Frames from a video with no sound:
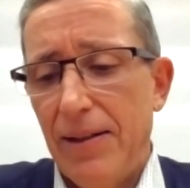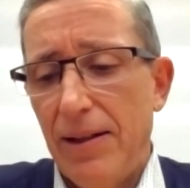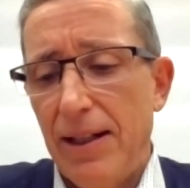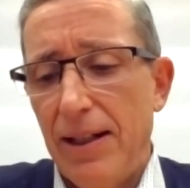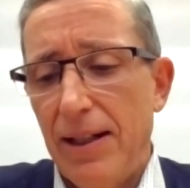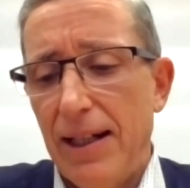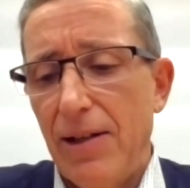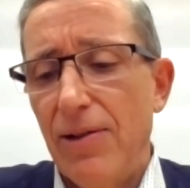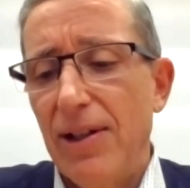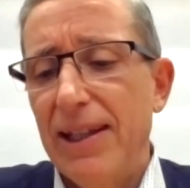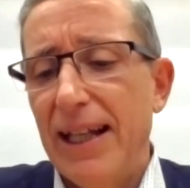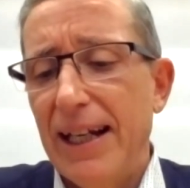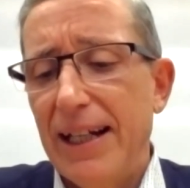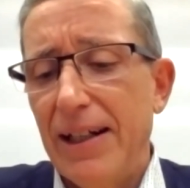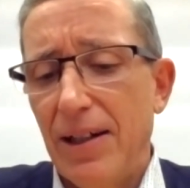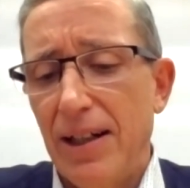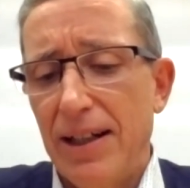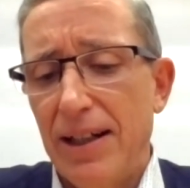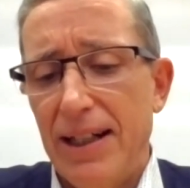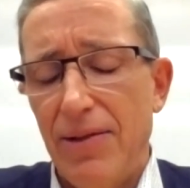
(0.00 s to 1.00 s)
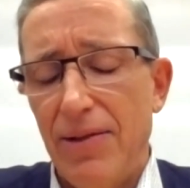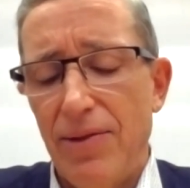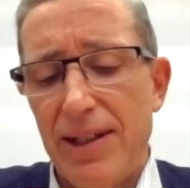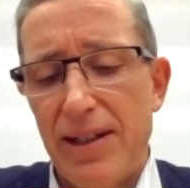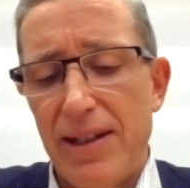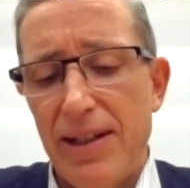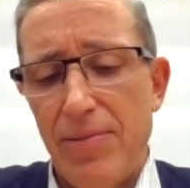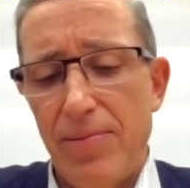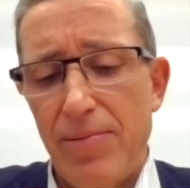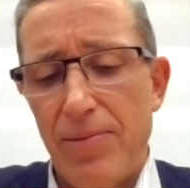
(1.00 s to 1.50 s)
in that high net
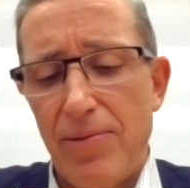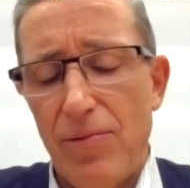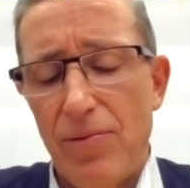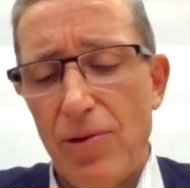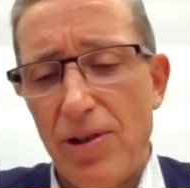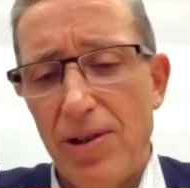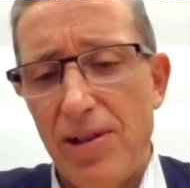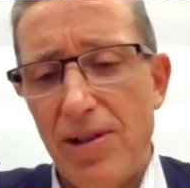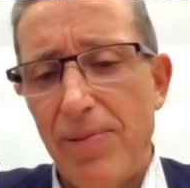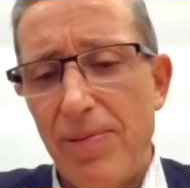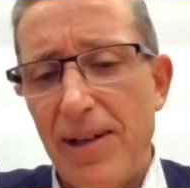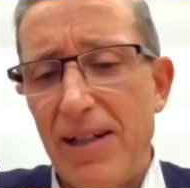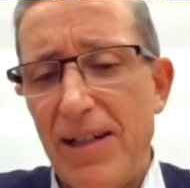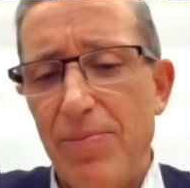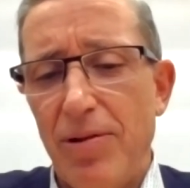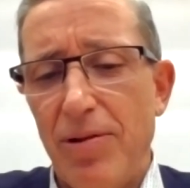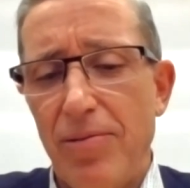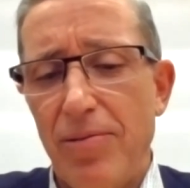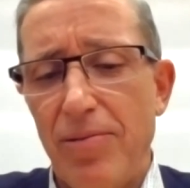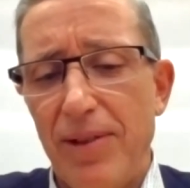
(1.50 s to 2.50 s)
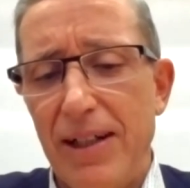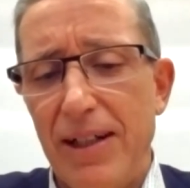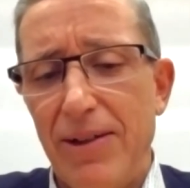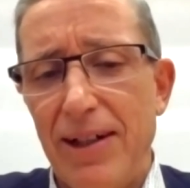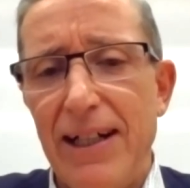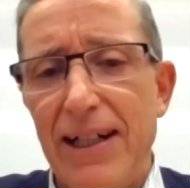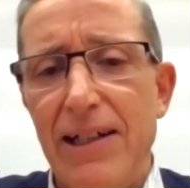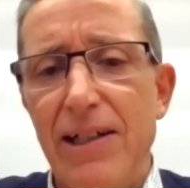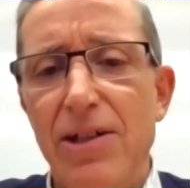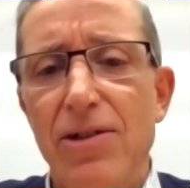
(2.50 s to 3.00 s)
worth space, probably
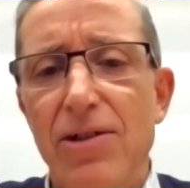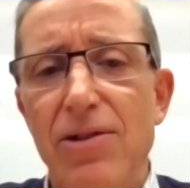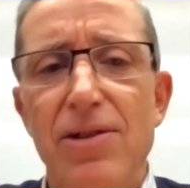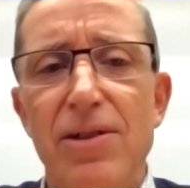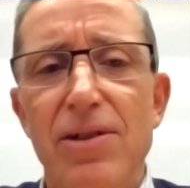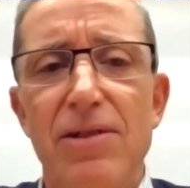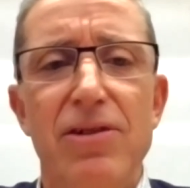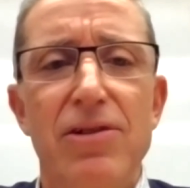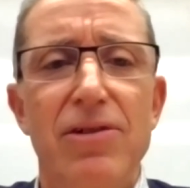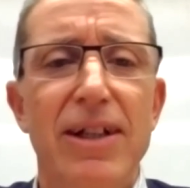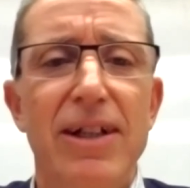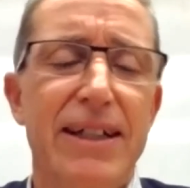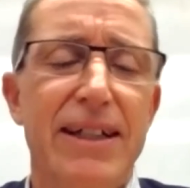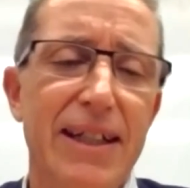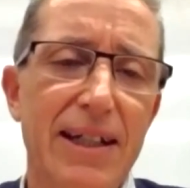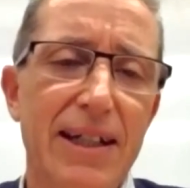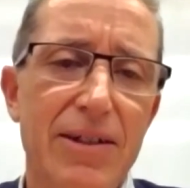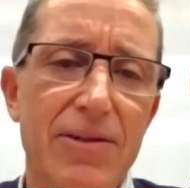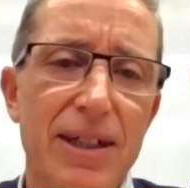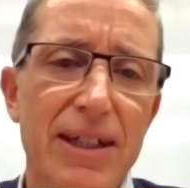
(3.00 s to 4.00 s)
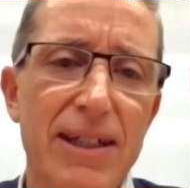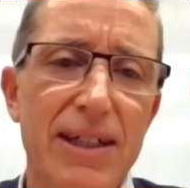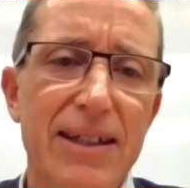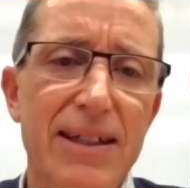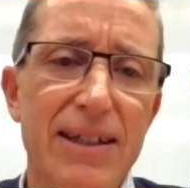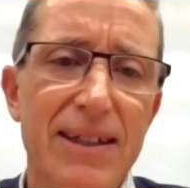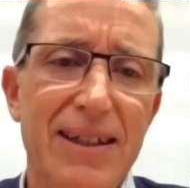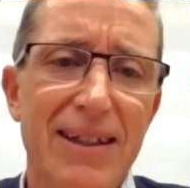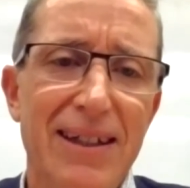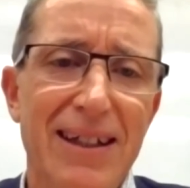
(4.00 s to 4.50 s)
greater use of direct
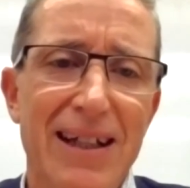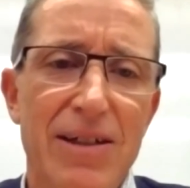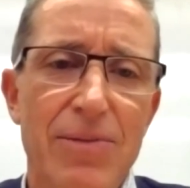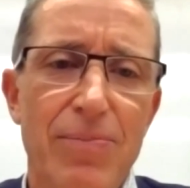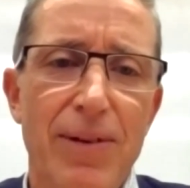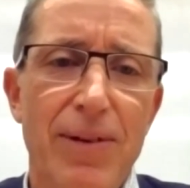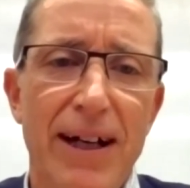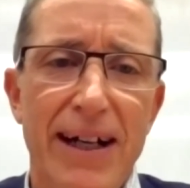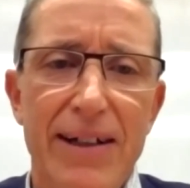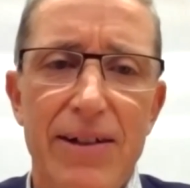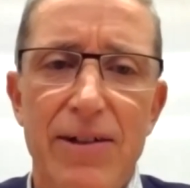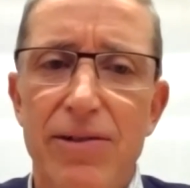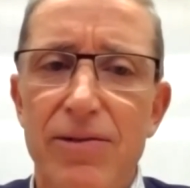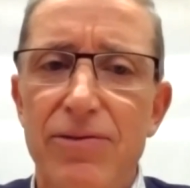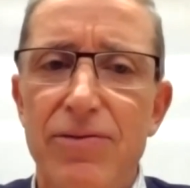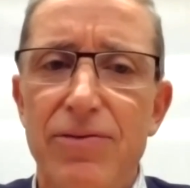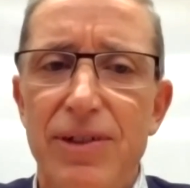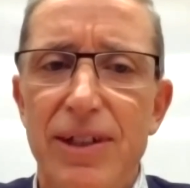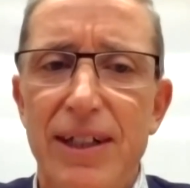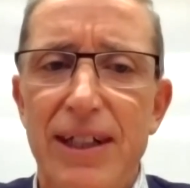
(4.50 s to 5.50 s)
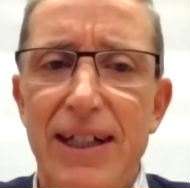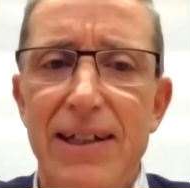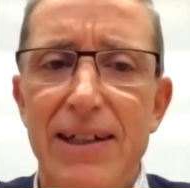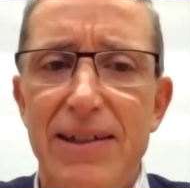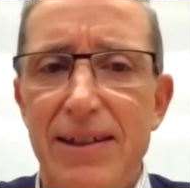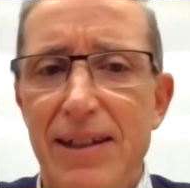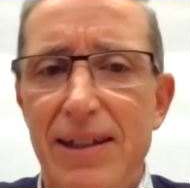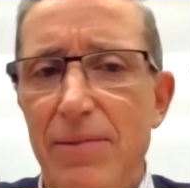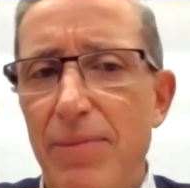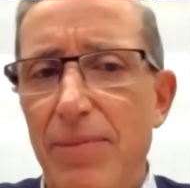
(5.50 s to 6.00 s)
equities as part of,
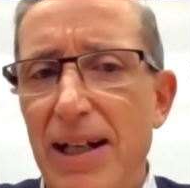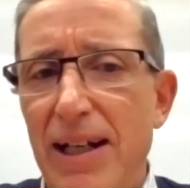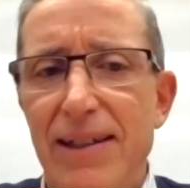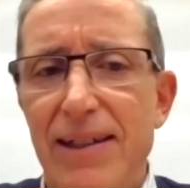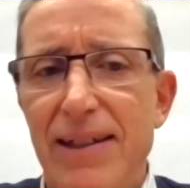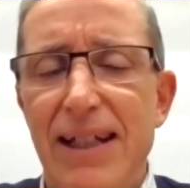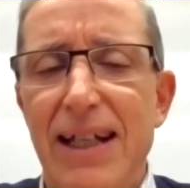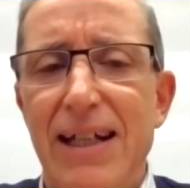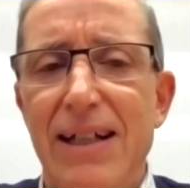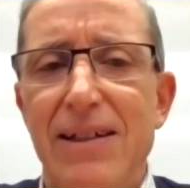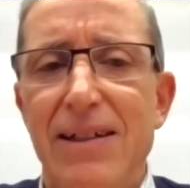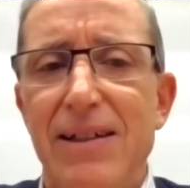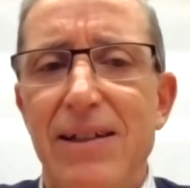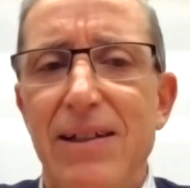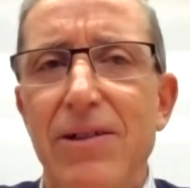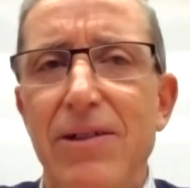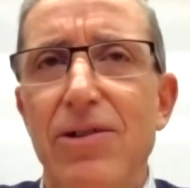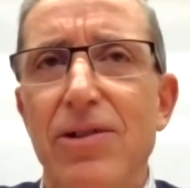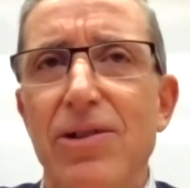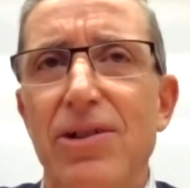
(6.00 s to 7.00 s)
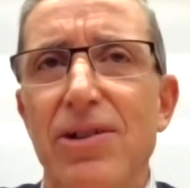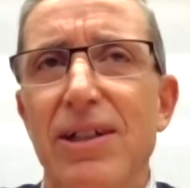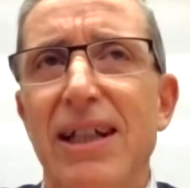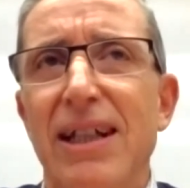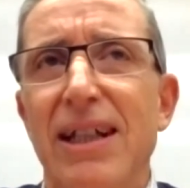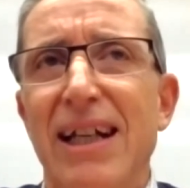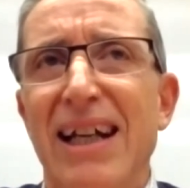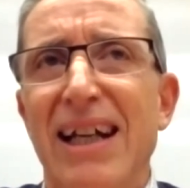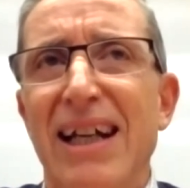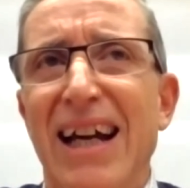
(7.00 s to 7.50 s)
a managed account
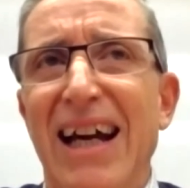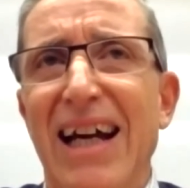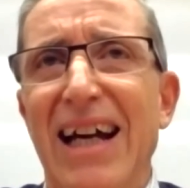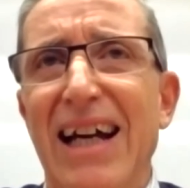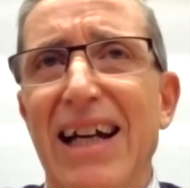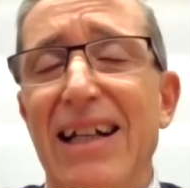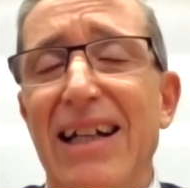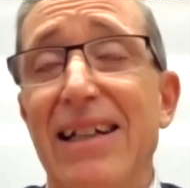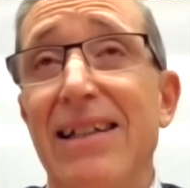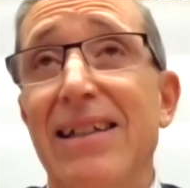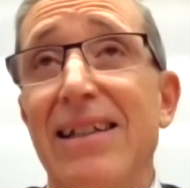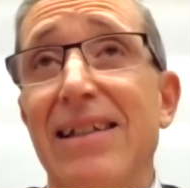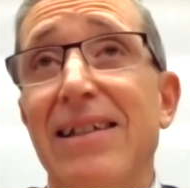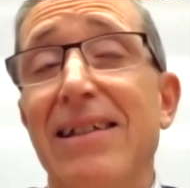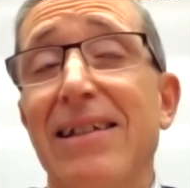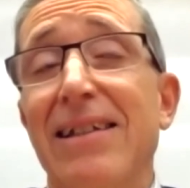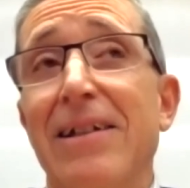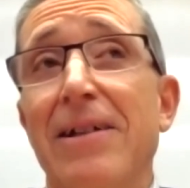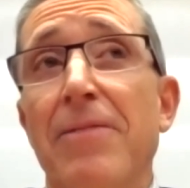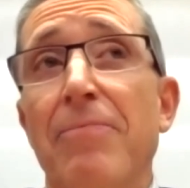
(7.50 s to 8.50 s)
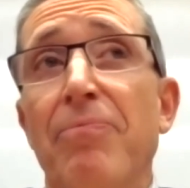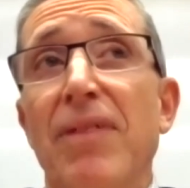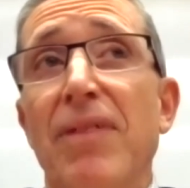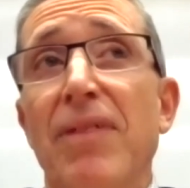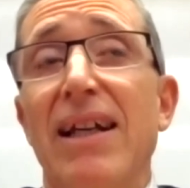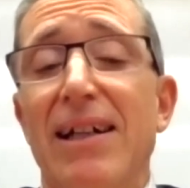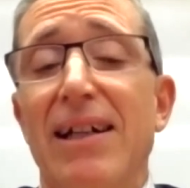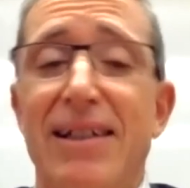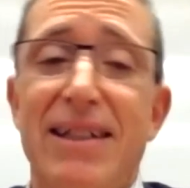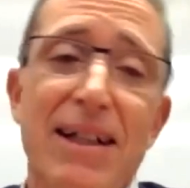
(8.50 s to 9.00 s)
solution. And,
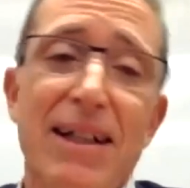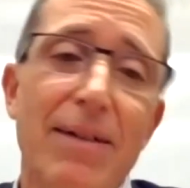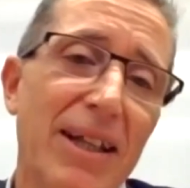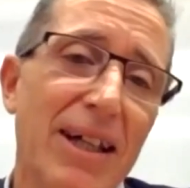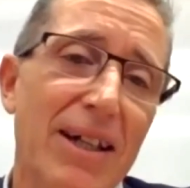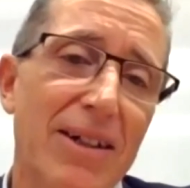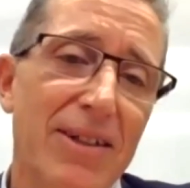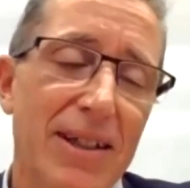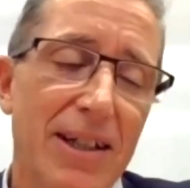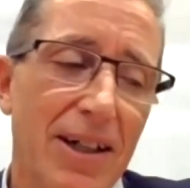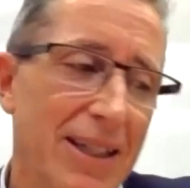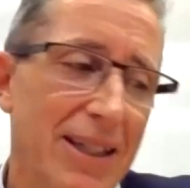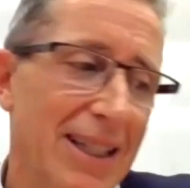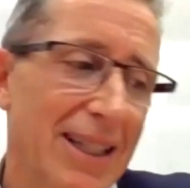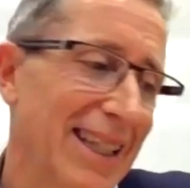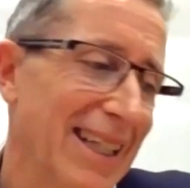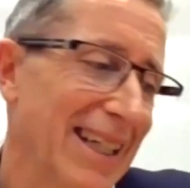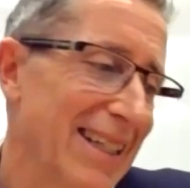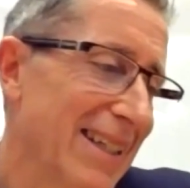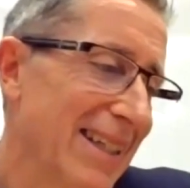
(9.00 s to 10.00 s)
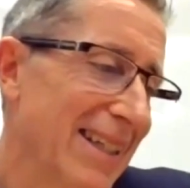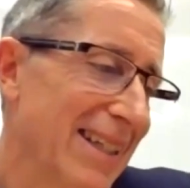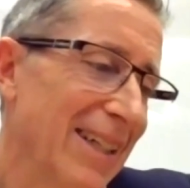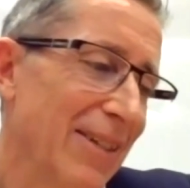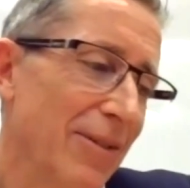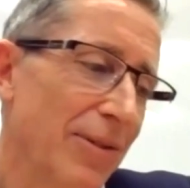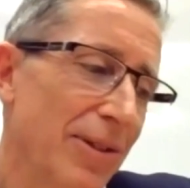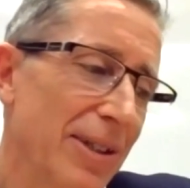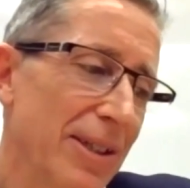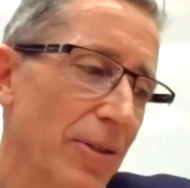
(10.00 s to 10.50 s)
some of those kind of less
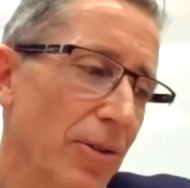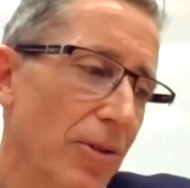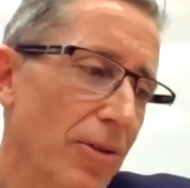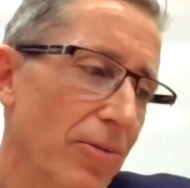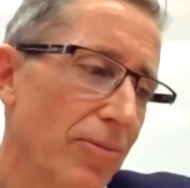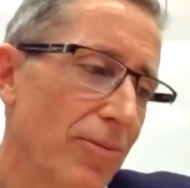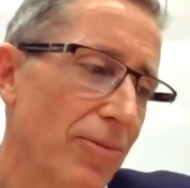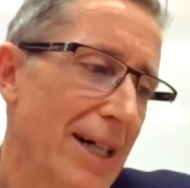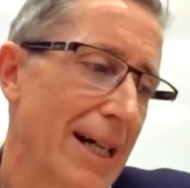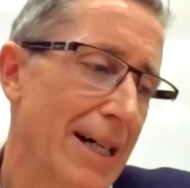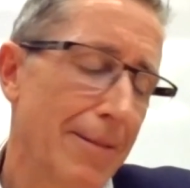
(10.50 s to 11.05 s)
liquid or